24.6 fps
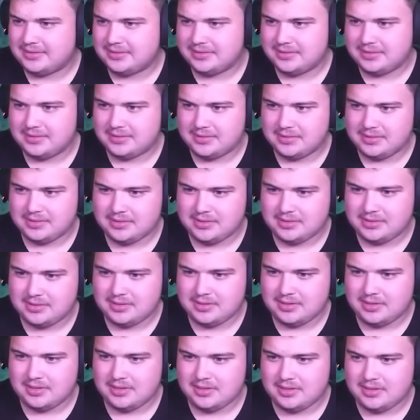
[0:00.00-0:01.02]

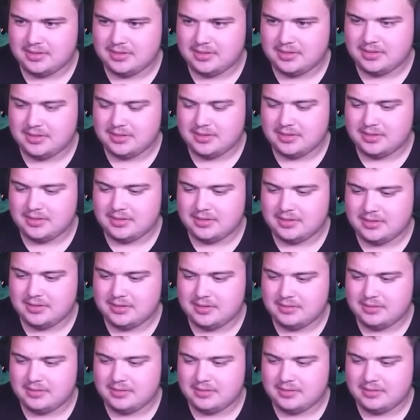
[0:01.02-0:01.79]
Nobody speaks.